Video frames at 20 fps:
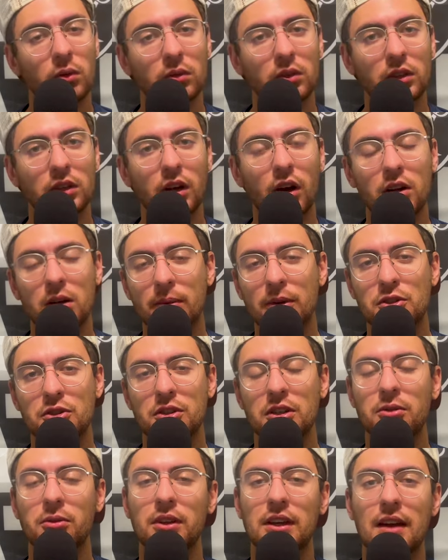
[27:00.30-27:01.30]
Gardner Minshew didn't
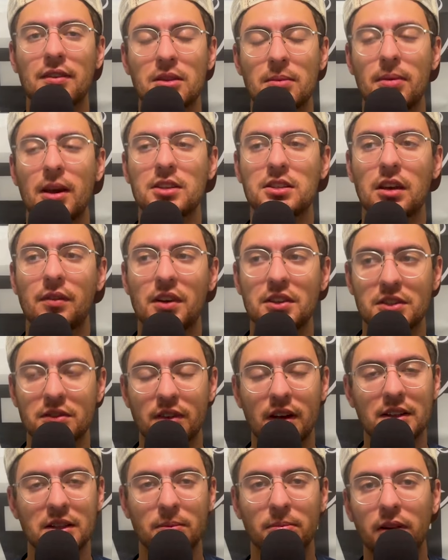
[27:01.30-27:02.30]
really have the best offensive line to
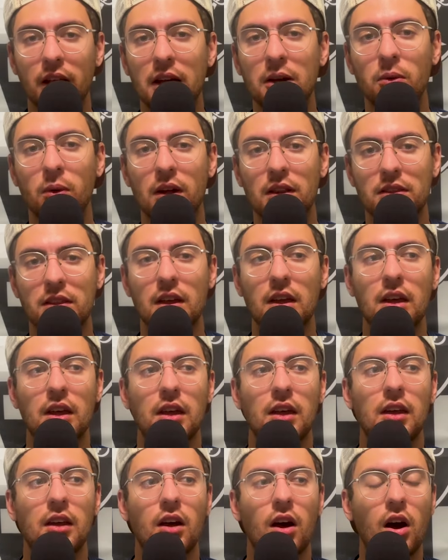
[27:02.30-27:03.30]
play with.
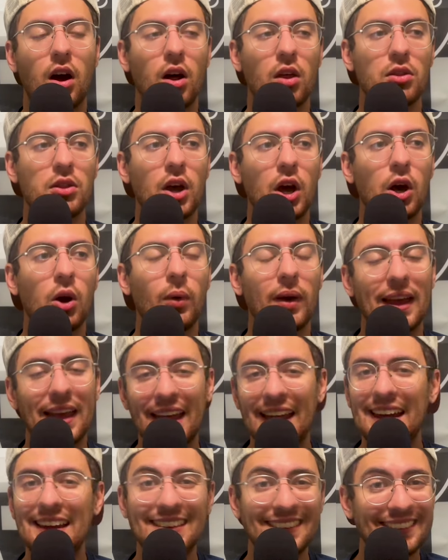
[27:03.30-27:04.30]
Although
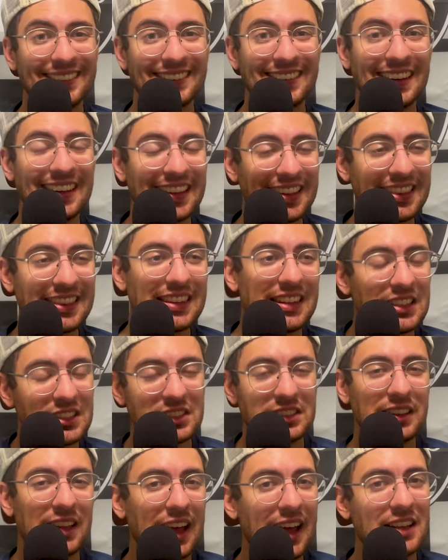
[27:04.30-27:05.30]
Aiden, in this
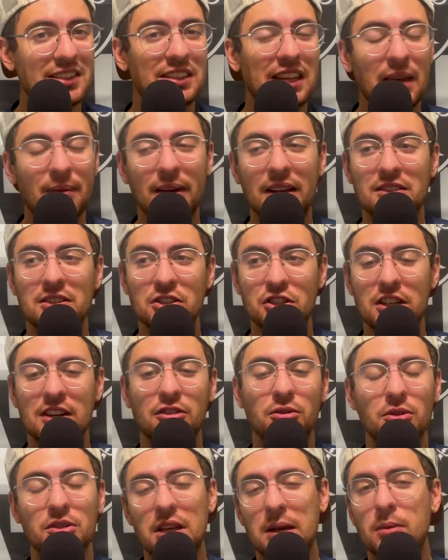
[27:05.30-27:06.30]
last game against the Chiefs, was
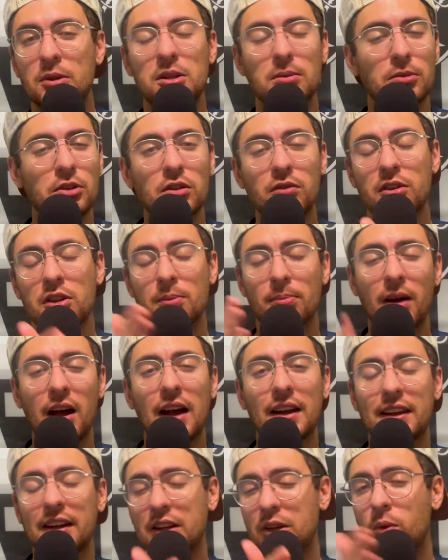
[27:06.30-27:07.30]
able to maneuver the pocket
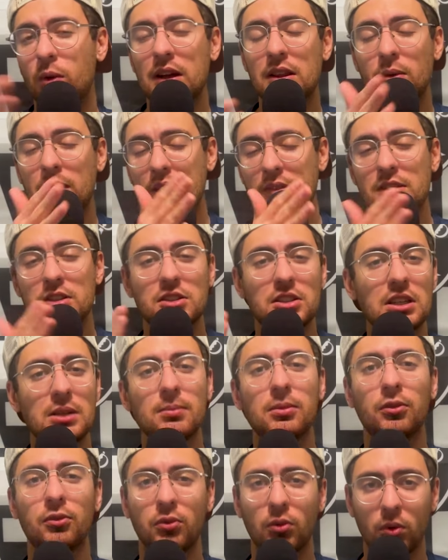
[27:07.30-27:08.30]
in a way that we haven't seen
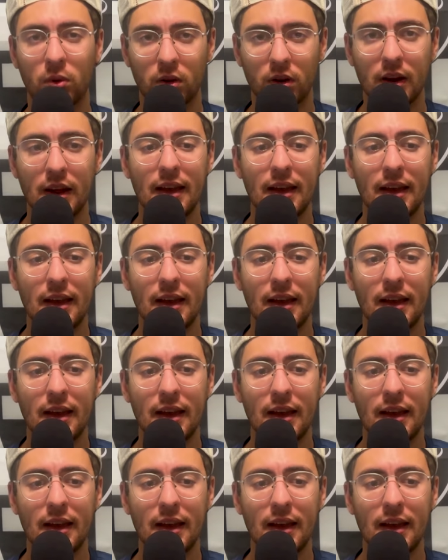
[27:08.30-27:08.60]
before.